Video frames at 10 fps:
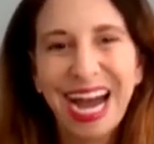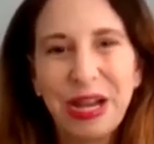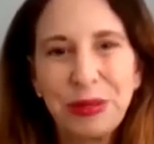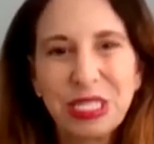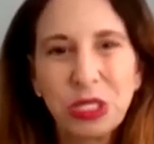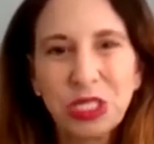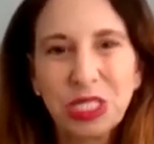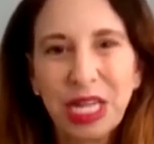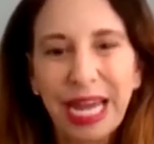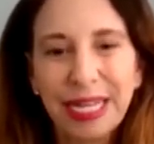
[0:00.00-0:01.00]
I always looked
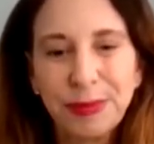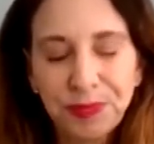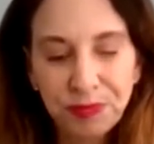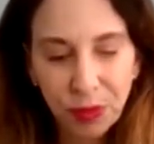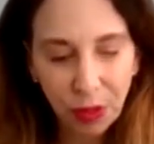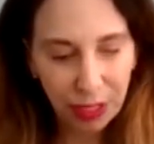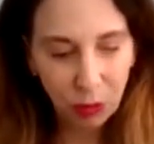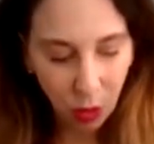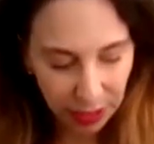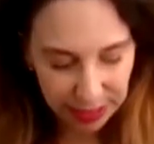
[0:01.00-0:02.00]
at, okay,
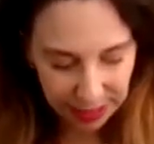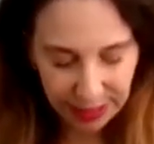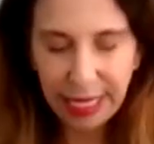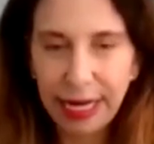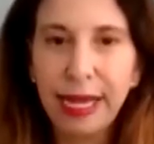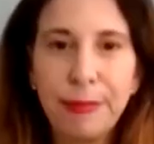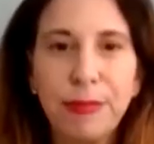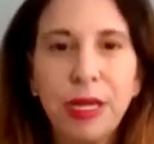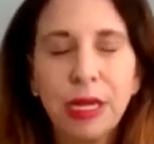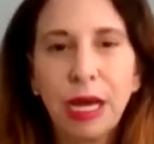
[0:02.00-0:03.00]
what is it that I
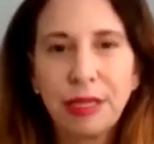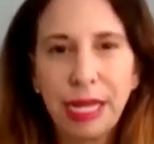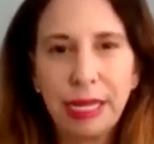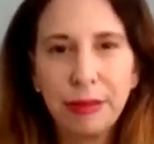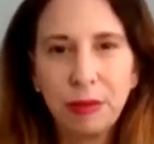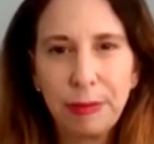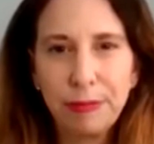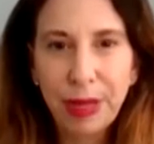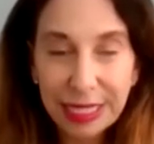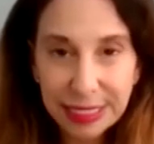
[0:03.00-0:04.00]
am
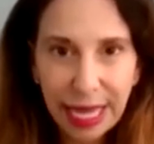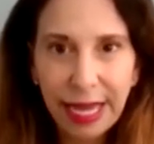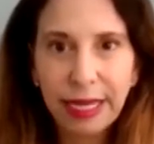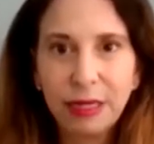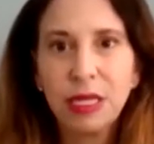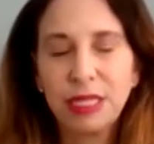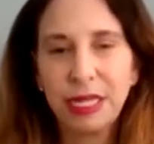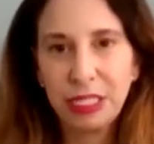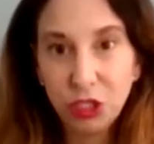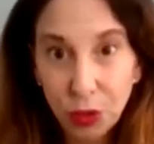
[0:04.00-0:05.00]
best at, that
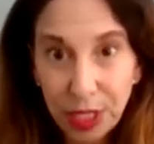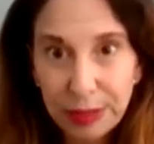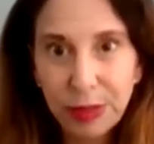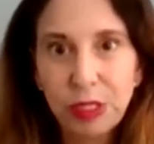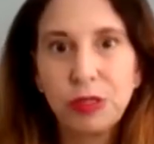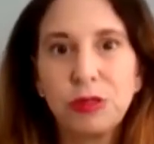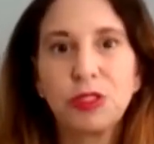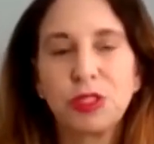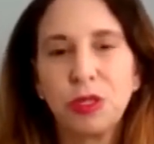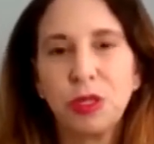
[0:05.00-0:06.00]
I enjoy the
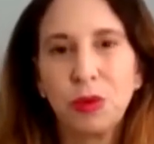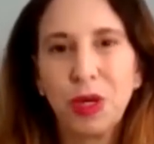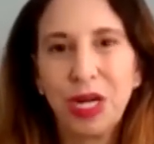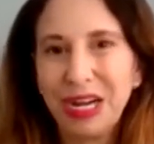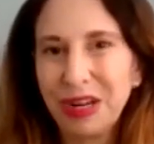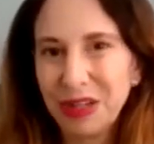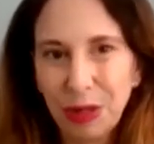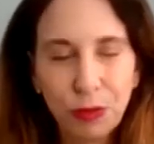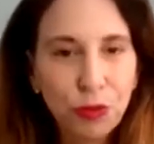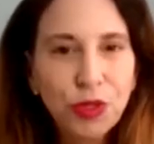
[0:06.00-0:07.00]
most, where
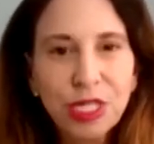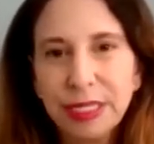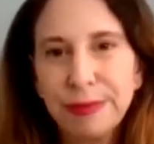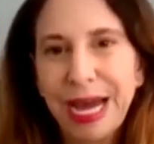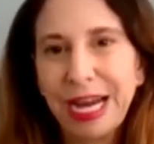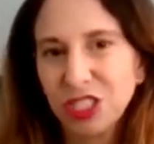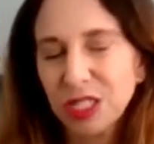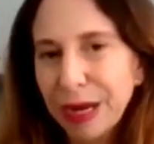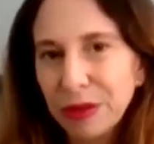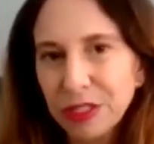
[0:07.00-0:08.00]
I'm really passionate
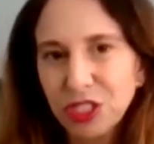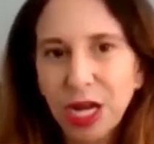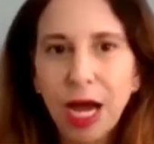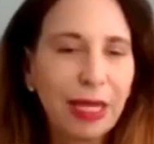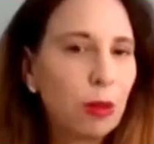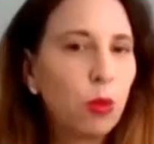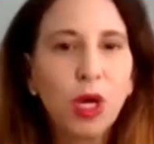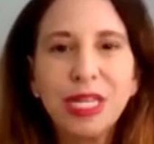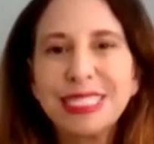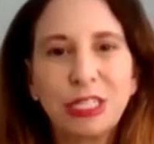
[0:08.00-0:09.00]
about in the job. Like,
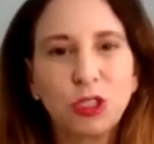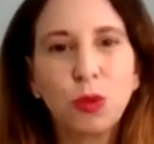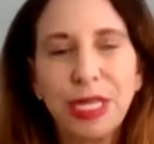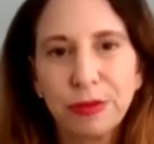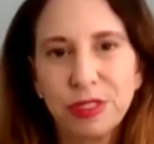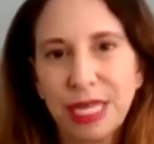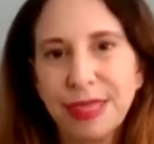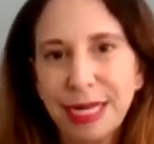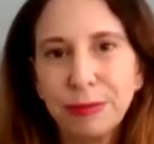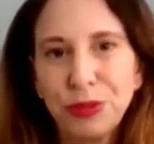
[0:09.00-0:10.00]
what is that 20%
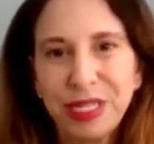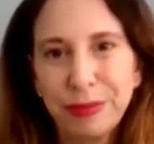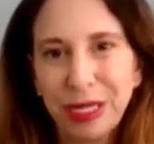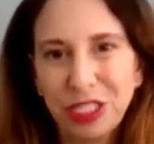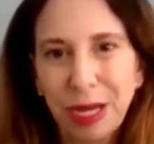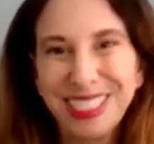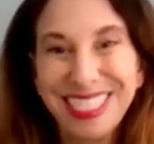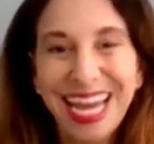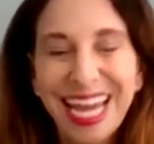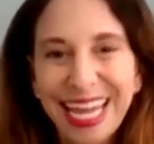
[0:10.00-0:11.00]
that I'm doing in my job
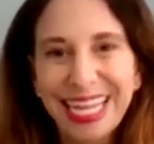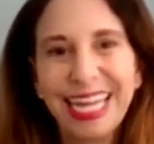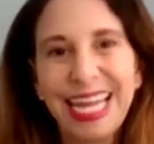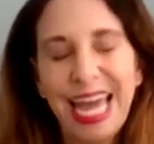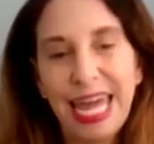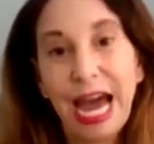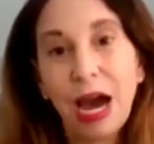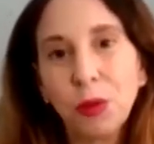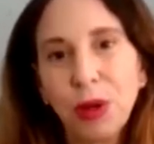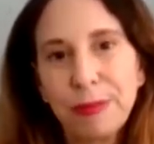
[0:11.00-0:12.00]
today, and how
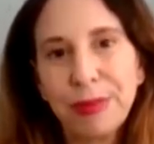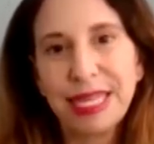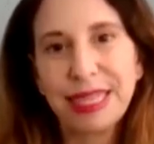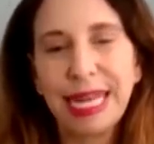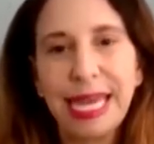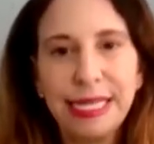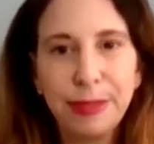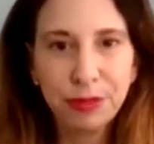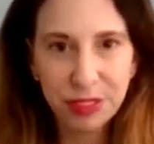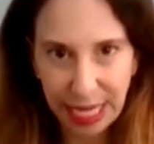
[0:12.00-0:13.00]
do I make that
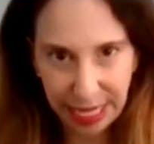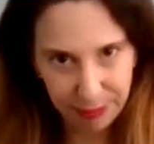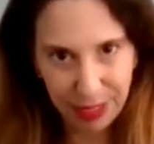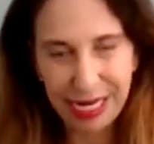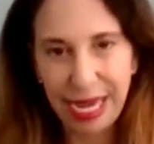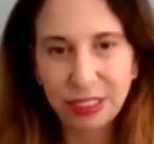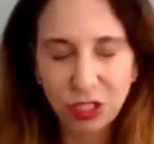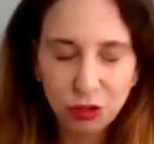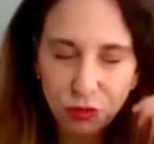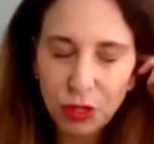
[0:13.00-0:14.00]
80% in my
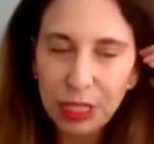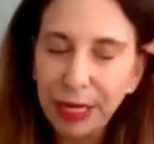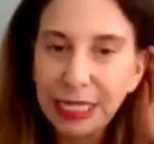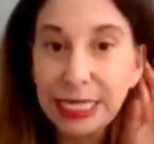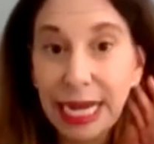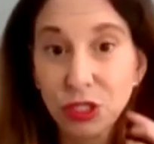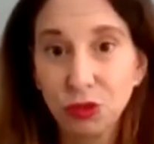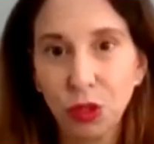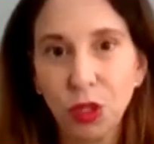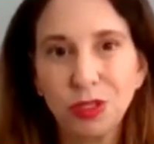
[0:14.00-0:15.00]
next
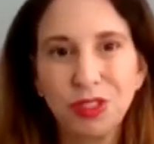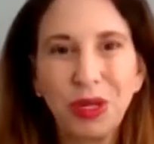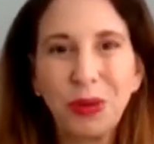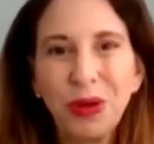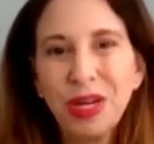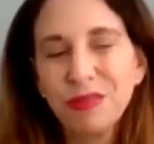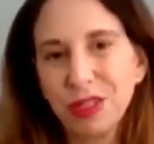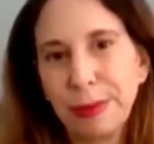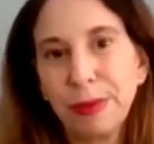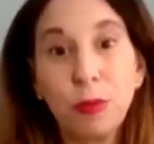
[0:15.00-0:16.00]
role? So, for
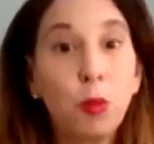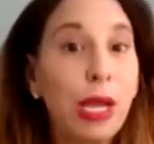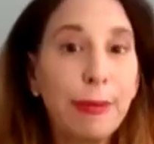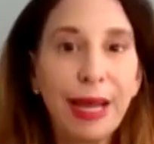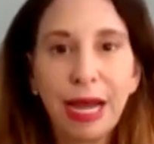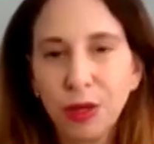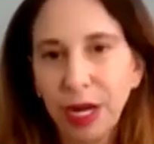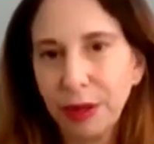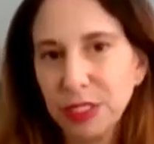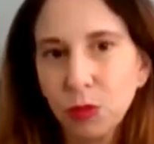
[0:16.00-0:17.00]
example, way back when
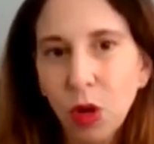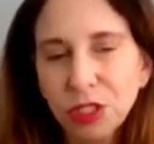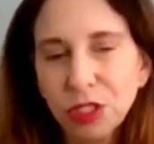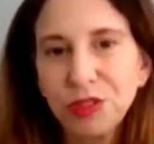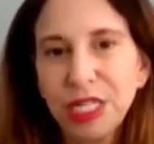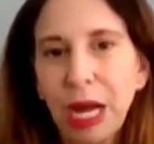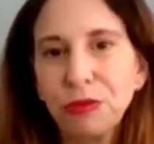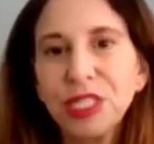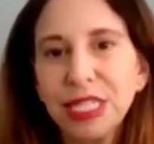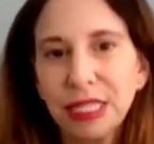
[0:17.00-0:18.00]
I was in Wall Street, I
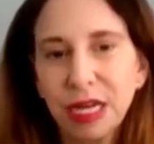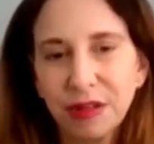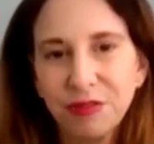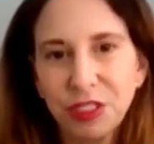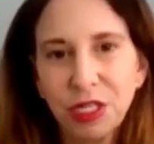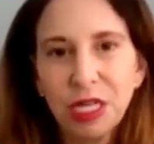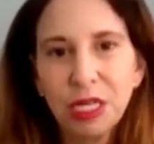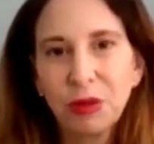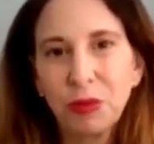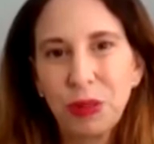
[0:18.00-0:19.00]
really loved
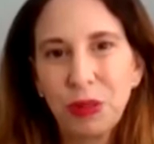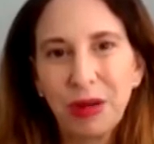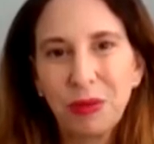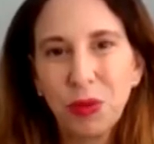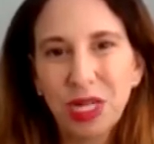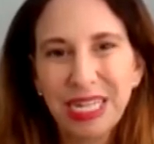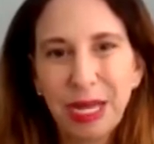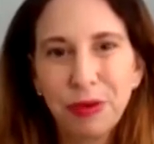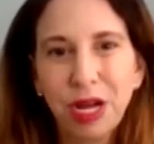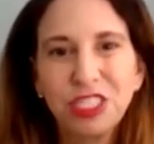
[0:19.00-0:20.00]
working
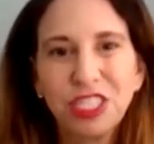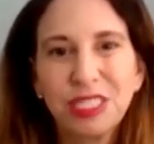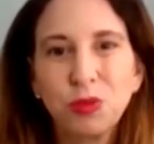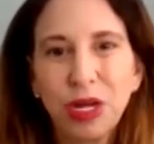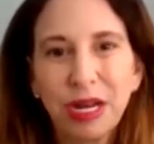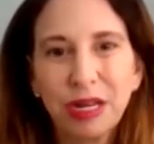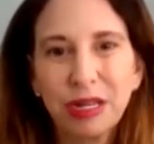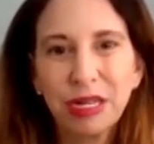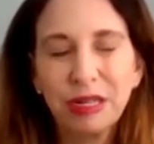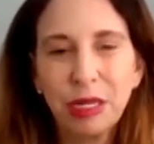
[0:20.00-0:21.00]
on projects
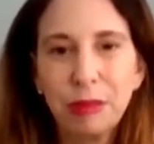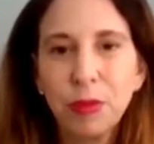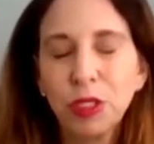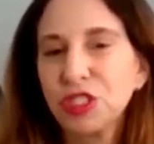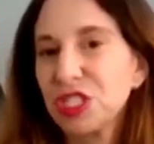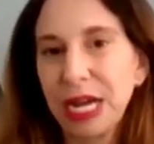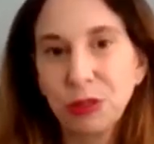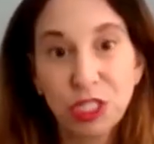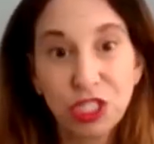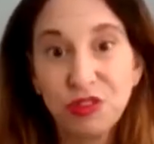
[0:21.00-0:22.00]
where in mergers and
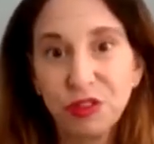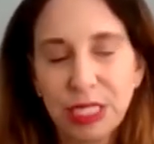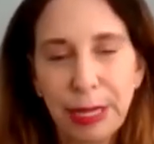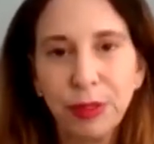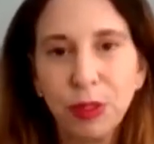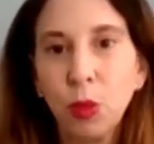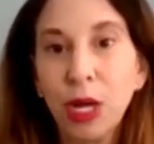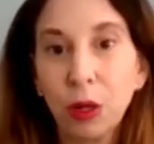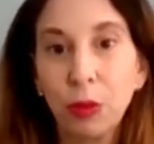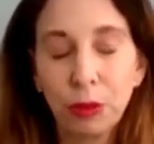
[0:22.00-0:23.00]
acquisitions, for example,
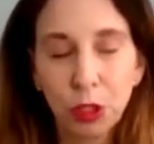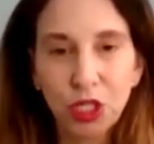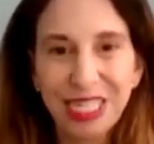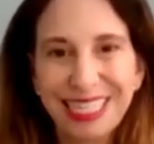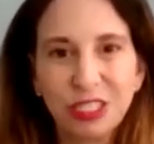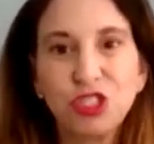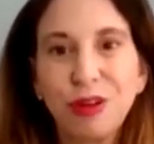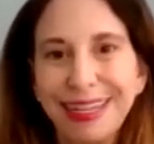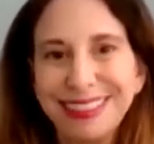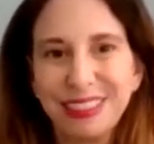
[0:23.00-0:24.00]
where we were looking at the
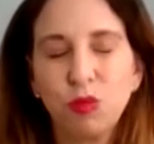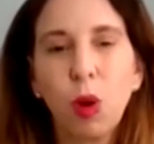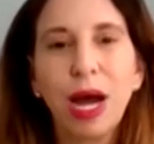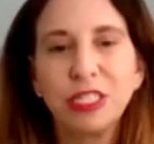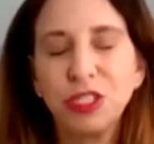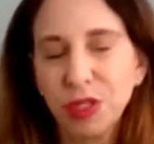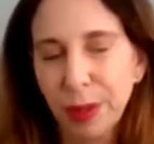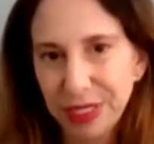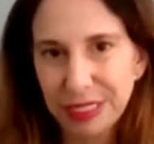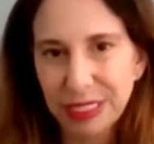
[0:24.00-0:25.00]
strategy of why the two
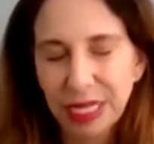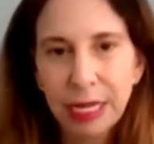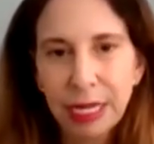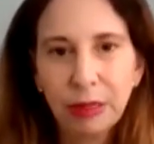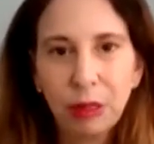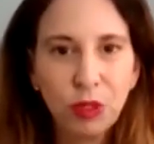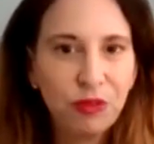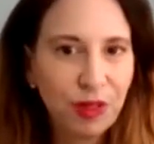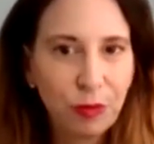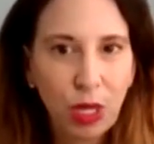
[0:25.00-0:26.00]
companies would
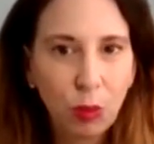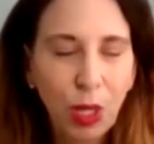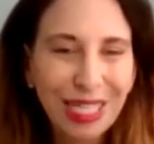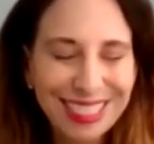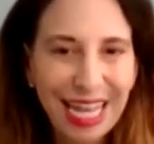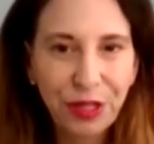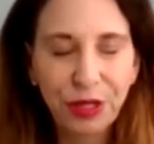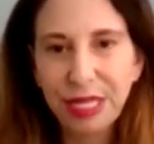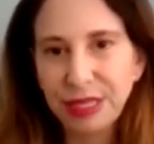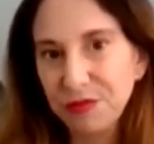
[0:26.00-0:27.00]
fit well
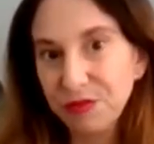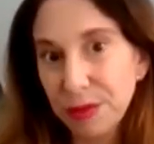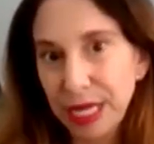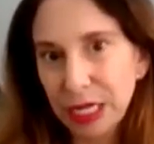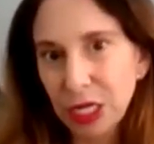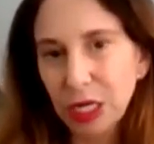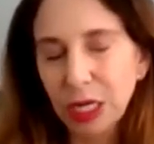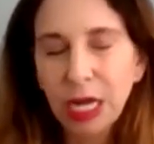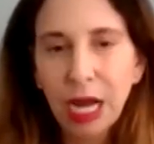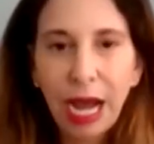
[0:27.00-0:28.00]
together. And then from there,
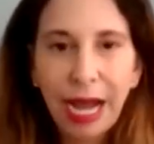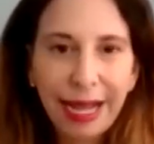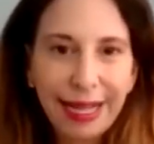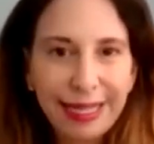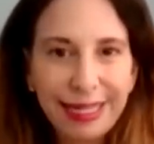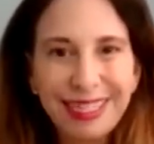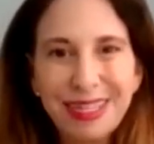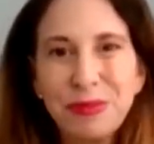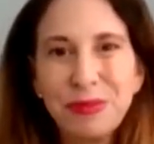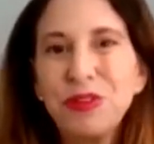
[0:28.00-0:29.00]
I
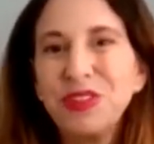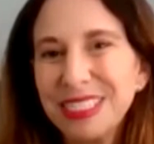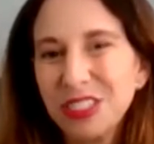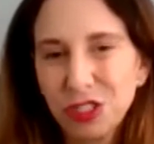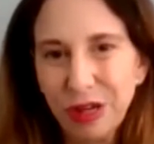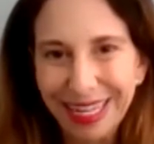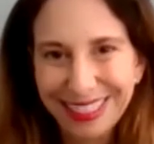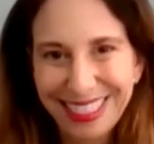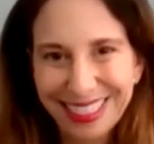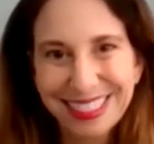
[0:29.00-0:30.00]
moved into
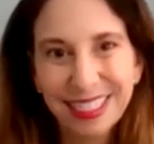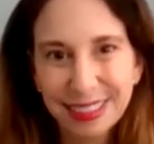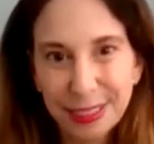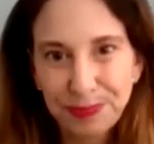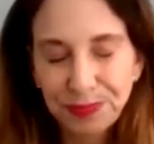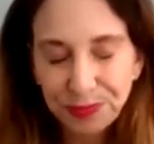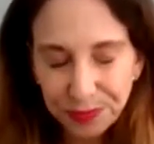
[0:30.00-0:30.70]
strategy consulting.